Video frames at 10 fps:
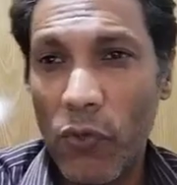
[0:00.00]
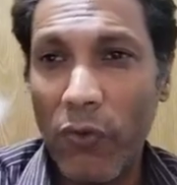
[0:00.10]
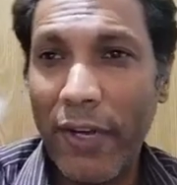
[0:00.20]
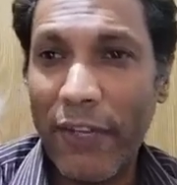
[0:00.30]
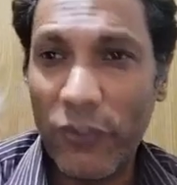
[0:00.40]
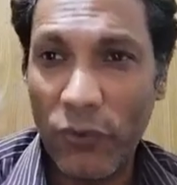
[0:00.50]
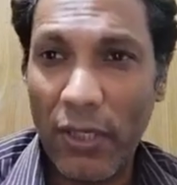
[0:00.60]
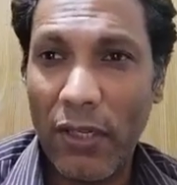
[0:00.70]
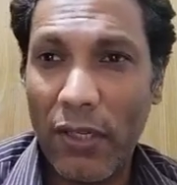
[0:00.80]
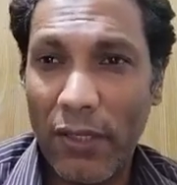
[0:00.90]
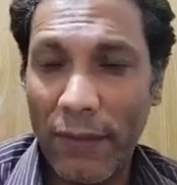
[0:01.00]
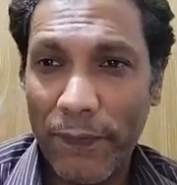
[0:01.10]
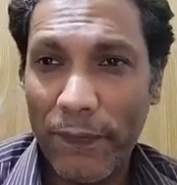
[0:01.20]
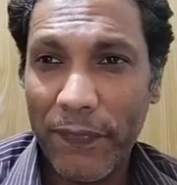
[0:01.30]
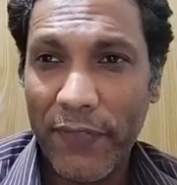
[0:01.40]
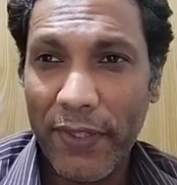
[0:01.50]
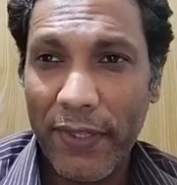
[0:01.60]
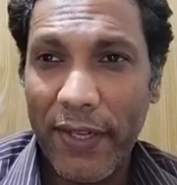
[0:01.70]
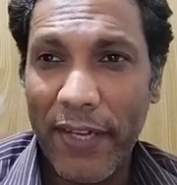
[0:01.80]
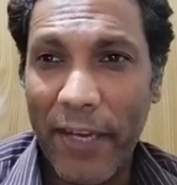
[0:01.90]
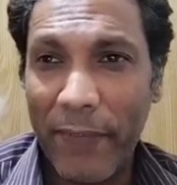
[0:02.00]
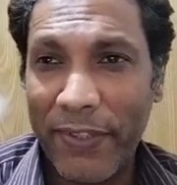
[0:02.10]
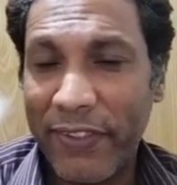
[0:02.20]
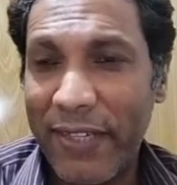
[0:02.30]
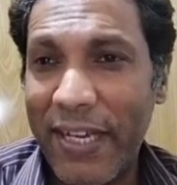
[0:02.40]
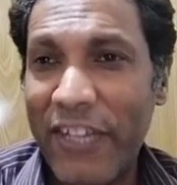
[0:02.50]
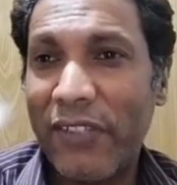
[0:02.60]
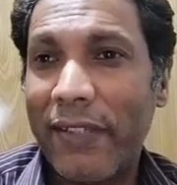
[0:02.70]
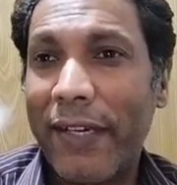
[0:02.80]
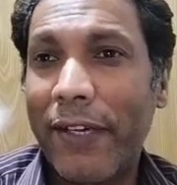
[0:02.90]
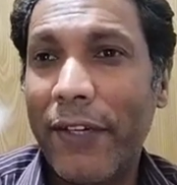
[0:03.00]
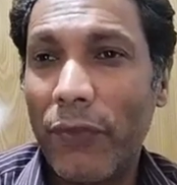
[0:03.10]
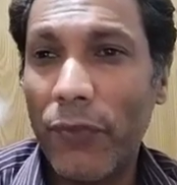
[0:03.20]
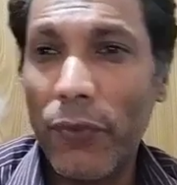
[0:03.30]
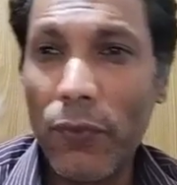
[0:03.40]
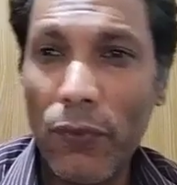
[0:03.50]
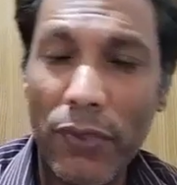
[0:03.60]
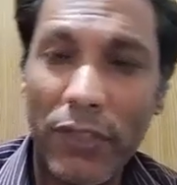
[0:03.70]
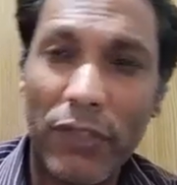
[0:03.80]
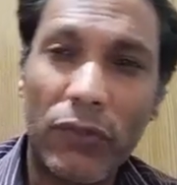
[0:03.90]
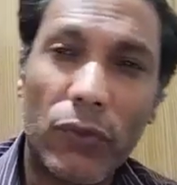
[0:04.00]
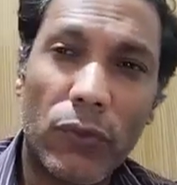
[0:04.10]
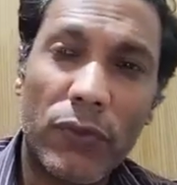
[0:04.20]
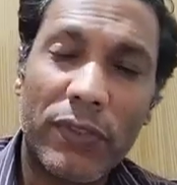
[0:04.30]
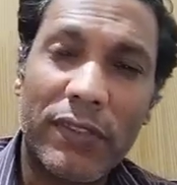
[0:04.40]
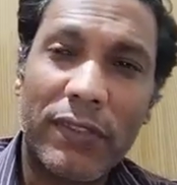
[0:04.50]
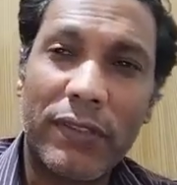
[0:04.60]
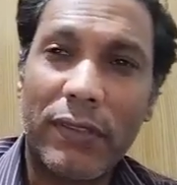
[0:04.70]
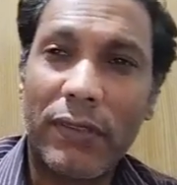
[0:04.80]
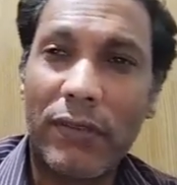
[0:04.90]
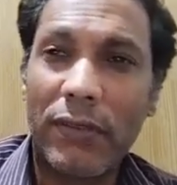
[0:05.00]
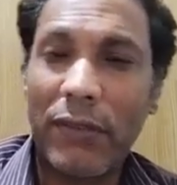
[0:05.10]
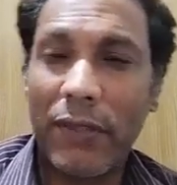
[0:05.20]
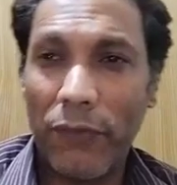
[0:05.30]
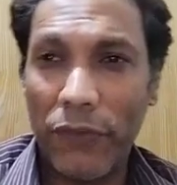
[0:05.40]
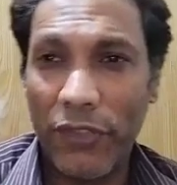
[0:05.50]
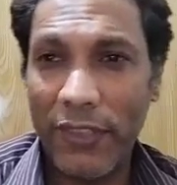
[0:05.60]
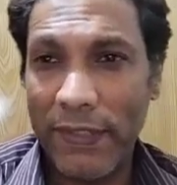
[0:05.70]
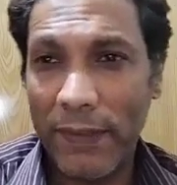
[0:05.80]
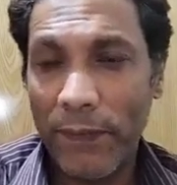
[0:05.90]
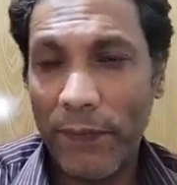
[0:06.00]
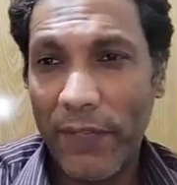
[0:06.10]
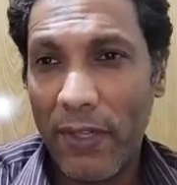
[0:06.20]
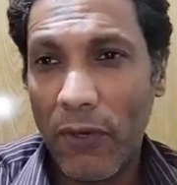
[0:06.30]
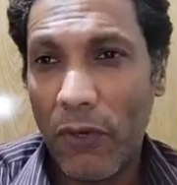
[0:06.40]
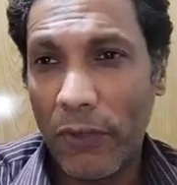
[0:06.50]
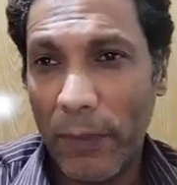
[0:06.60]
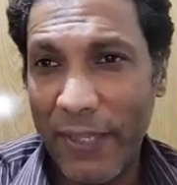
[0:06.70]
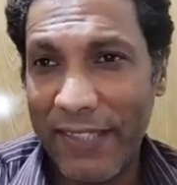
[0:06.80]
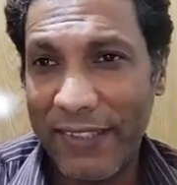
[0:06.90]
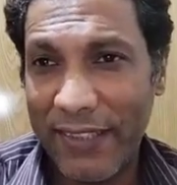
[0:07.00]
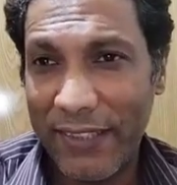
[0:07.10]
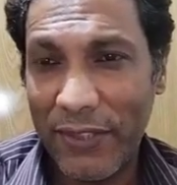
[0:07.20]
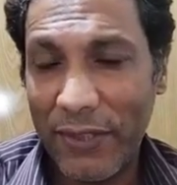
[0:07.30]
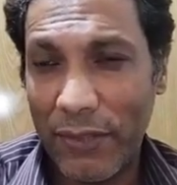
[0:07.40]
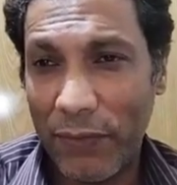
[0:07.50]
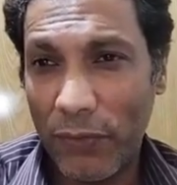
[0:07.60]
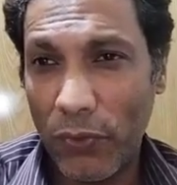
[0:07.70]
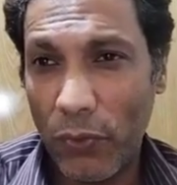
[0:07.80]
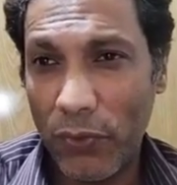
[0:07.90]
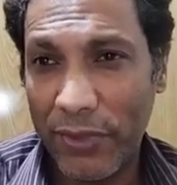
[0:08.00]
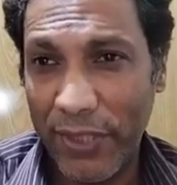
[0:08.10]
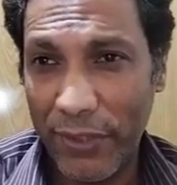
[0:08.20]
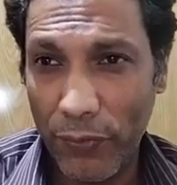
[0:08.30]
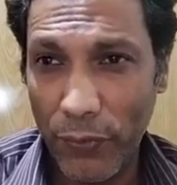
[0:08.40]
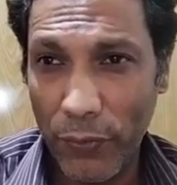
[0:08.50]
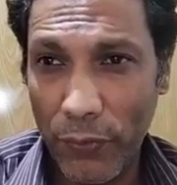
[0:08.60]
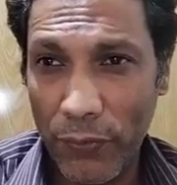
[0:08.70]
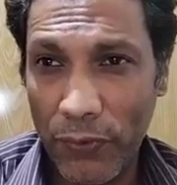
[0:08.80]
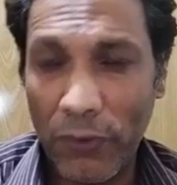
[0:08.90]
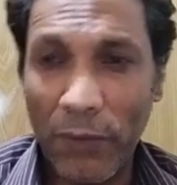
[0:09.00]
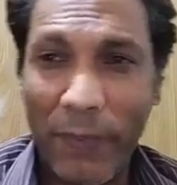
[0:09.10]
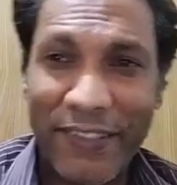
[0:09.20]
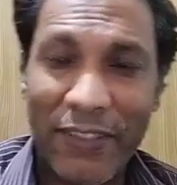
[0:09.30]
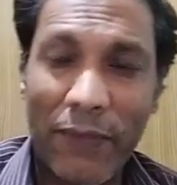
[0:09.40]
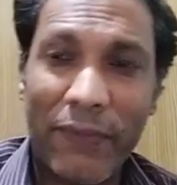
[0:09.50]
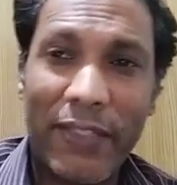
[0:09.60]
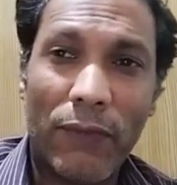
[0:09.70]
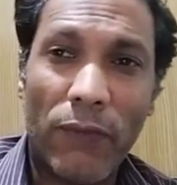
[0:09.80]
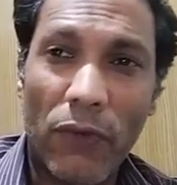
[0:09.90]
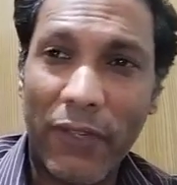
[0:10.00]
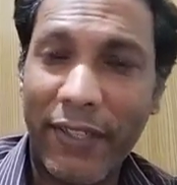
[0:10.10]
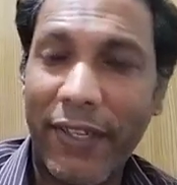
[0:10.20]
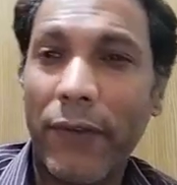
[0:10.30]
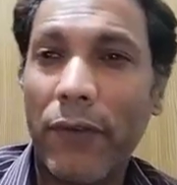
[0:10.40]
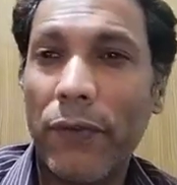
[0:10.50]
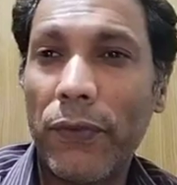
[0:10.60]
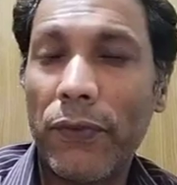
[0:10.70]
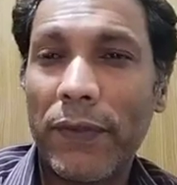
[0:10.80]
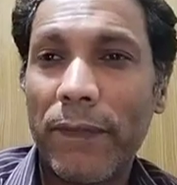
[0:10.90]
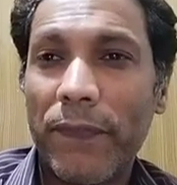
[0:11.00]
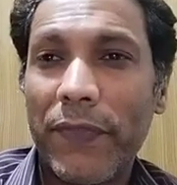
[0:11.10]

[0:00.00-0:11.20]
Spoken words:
who were in Sudan. Amnesty International had interviewed those refugees. On the basis of those interviews, on the basis of telephonic interviews,